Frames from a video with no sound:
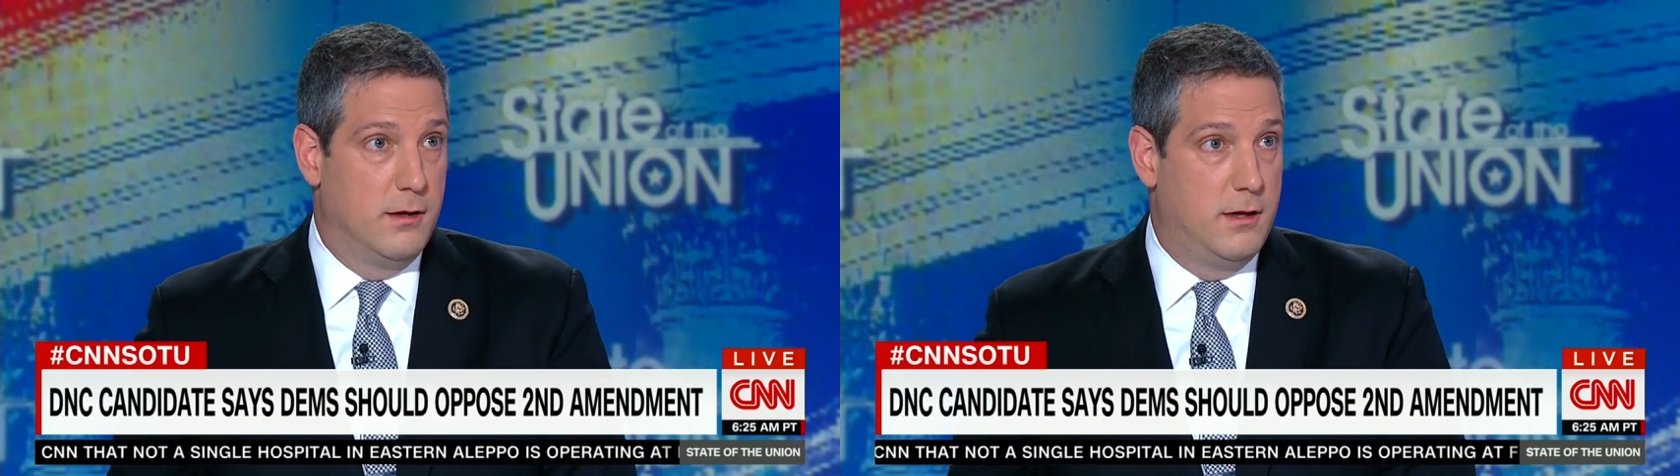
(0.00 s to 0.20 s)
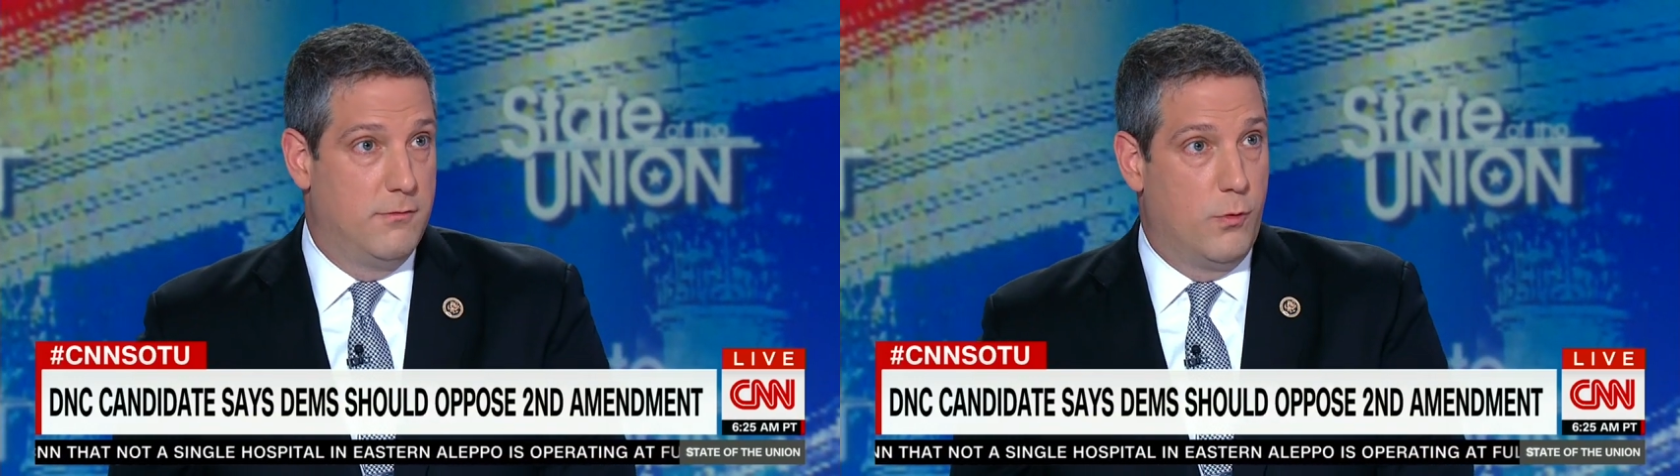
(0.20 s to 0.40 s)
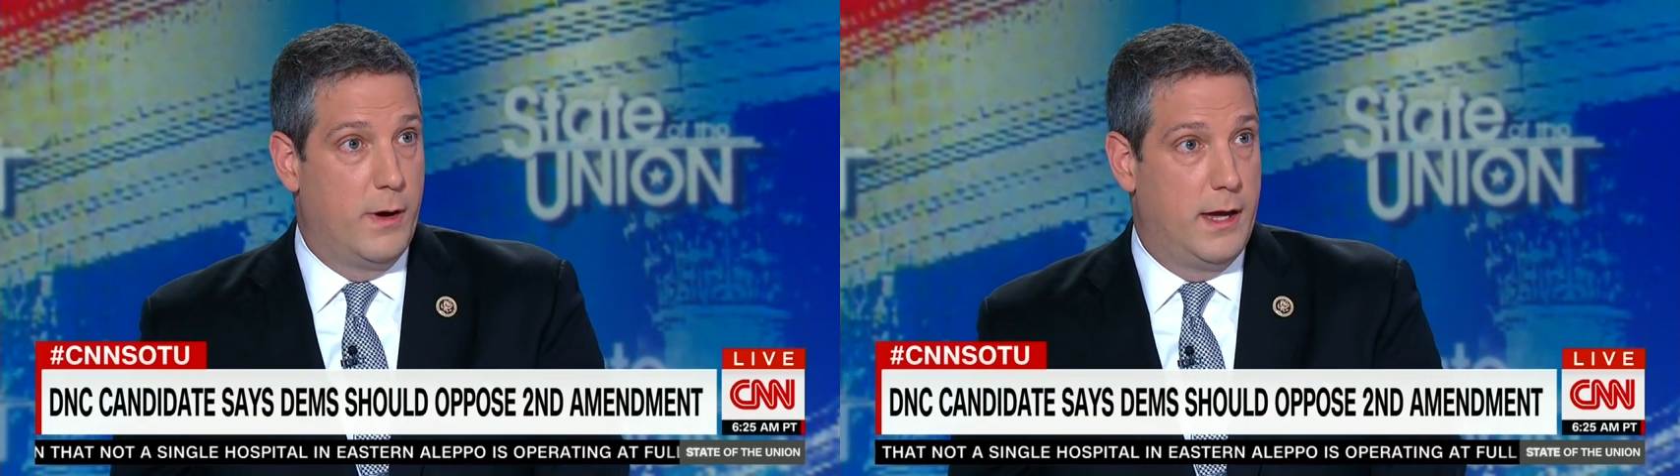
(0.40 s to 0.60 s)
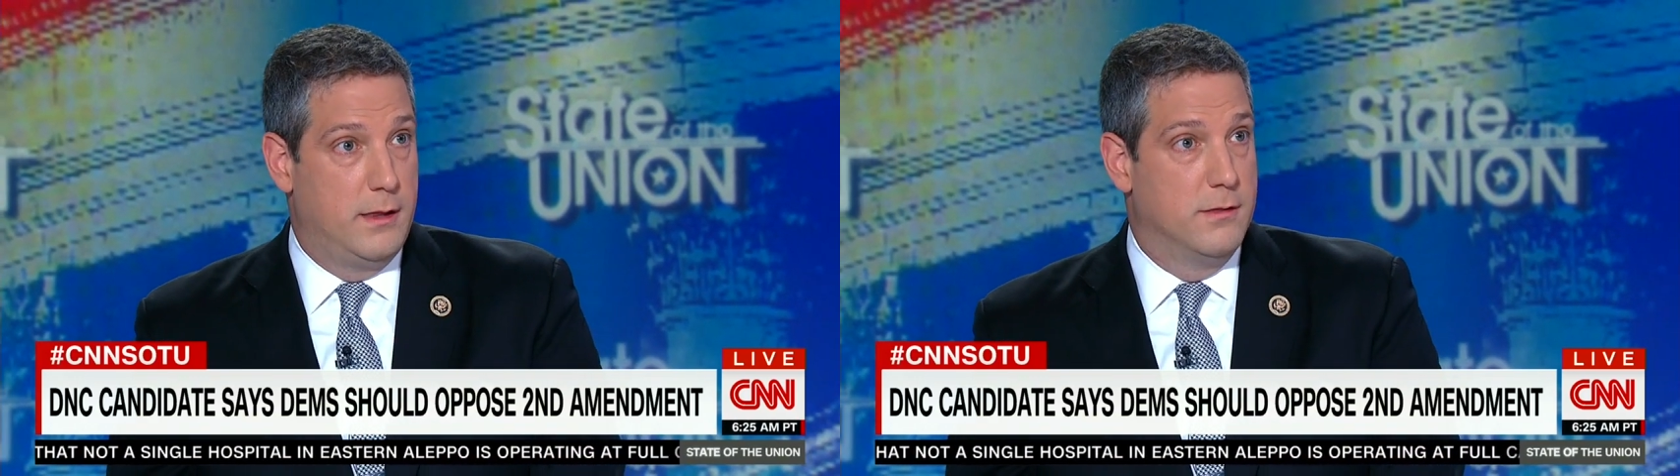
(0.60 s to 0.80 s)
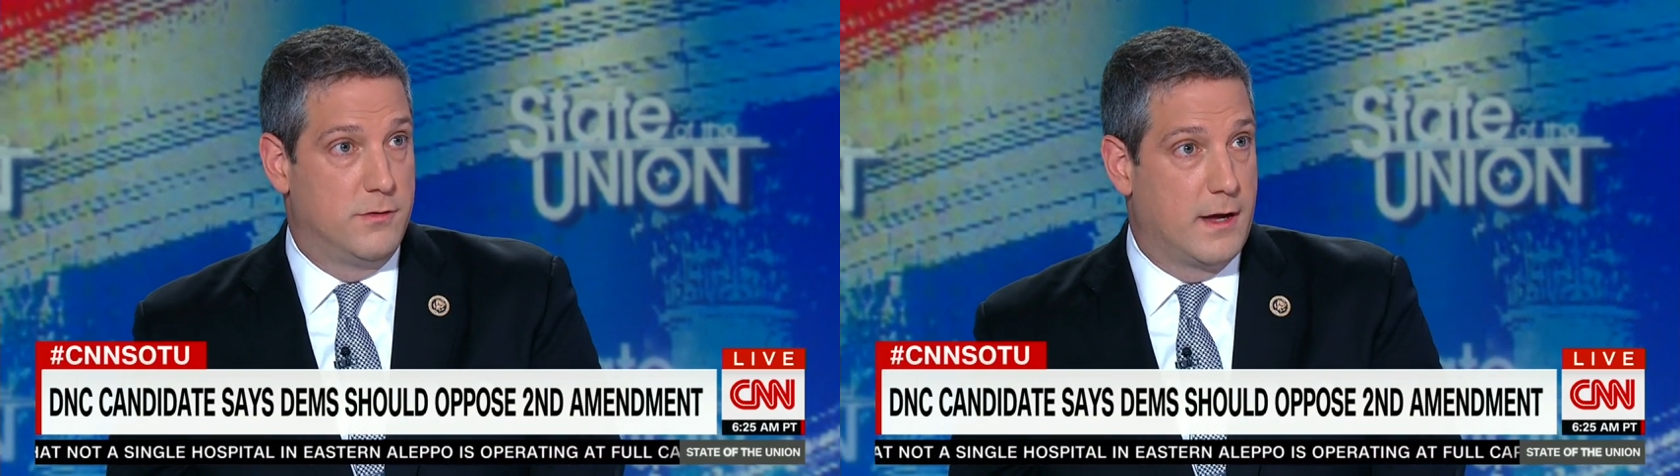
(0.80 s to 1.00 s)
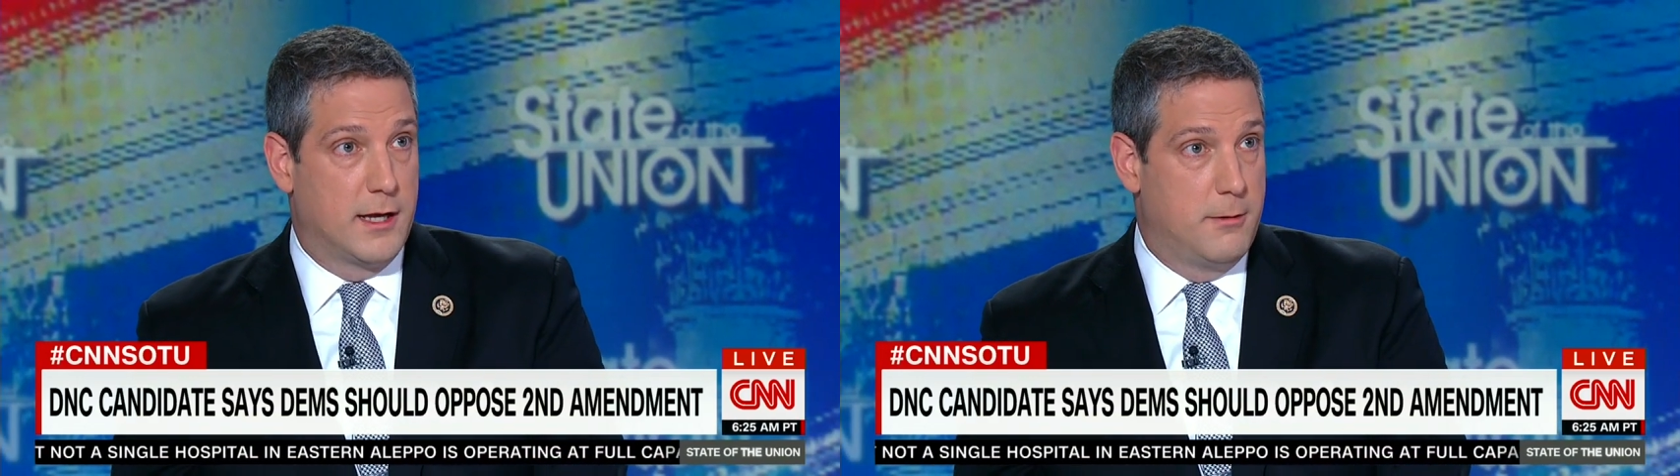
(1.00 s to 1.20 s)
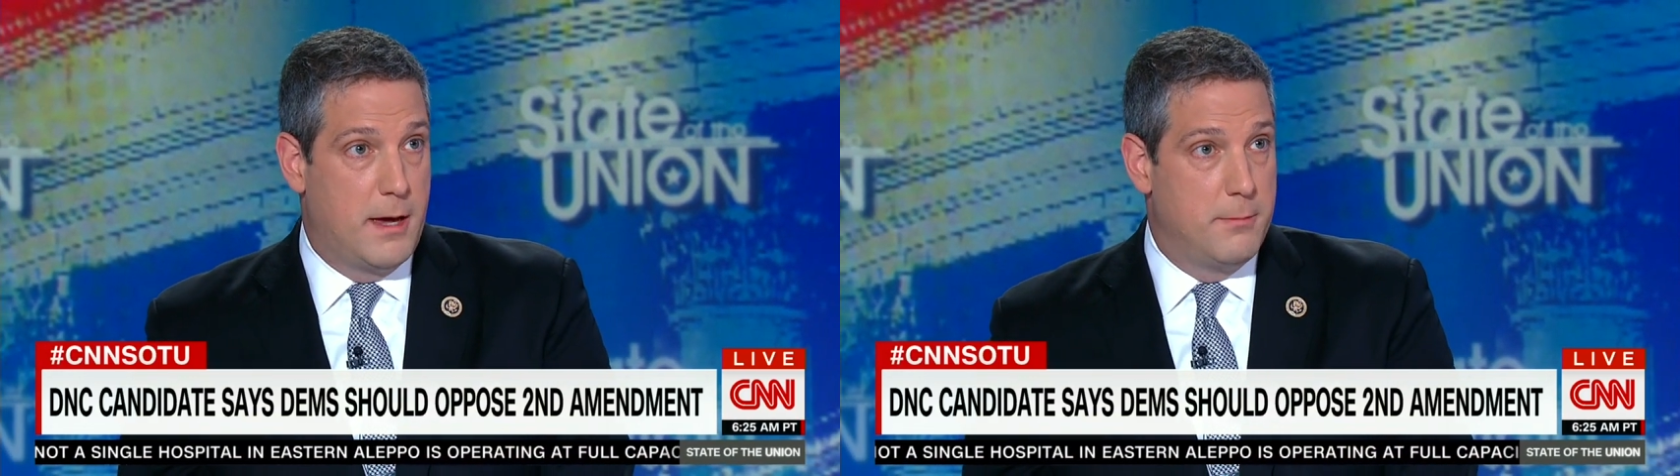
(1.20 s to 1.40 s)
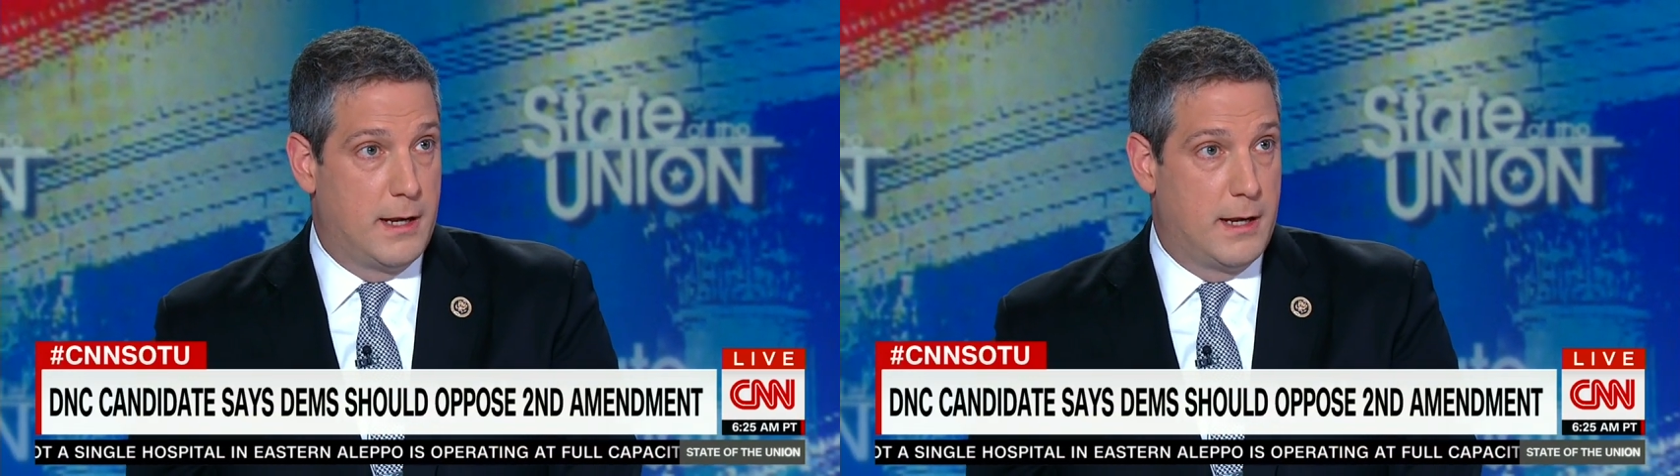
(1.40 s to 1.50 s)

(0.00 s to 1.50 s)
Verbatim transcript: give away the Second Amendment.